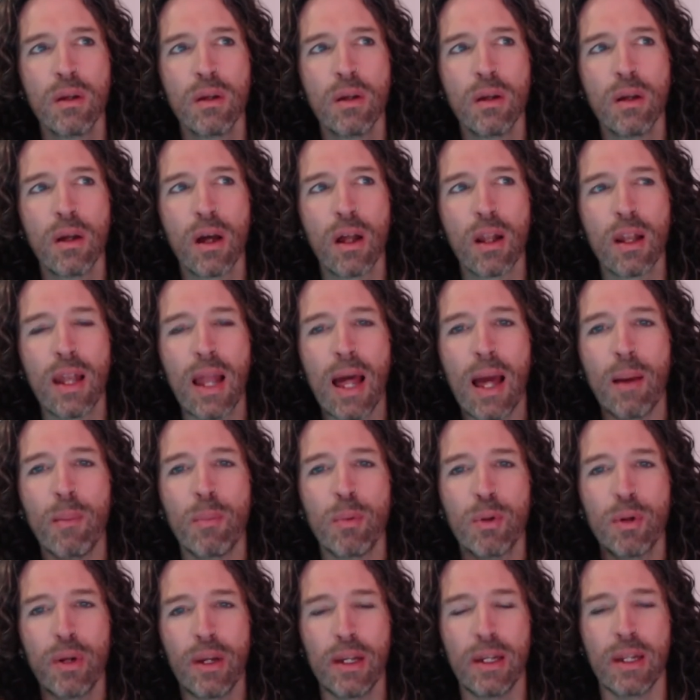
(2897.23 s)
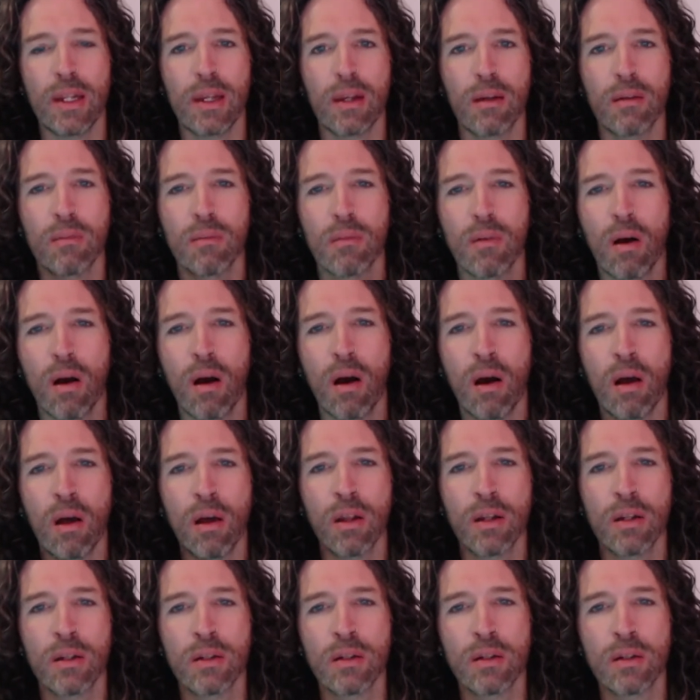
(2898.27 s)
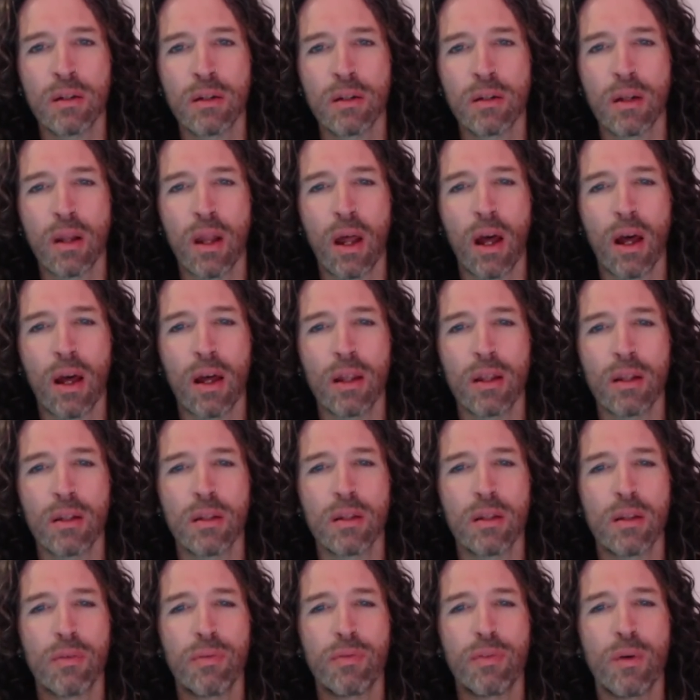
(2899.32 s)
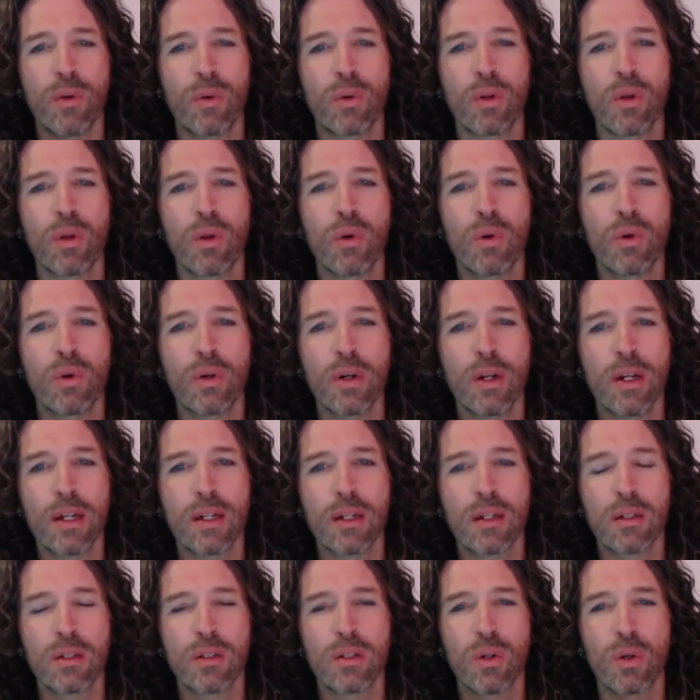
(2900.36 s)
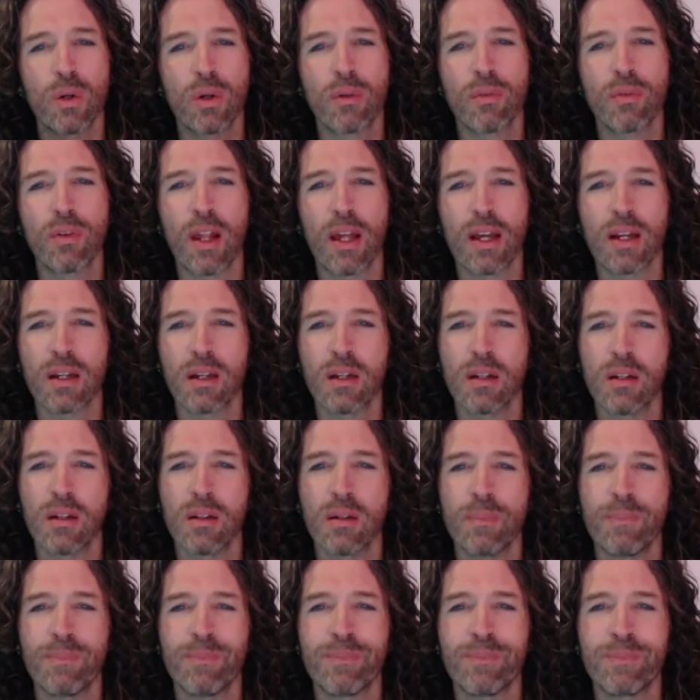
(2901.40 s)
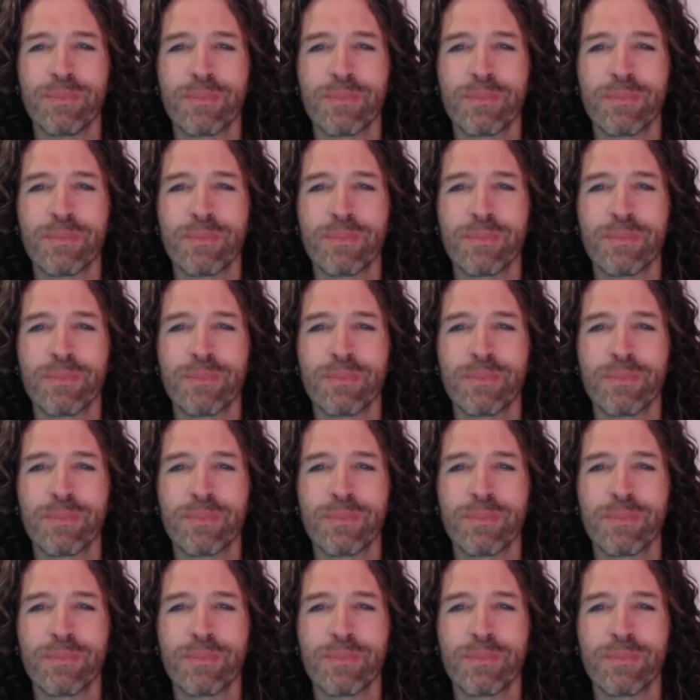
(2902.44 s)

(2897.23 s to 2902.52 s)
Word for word: elaborating on uh, the folkloric sort of like a um,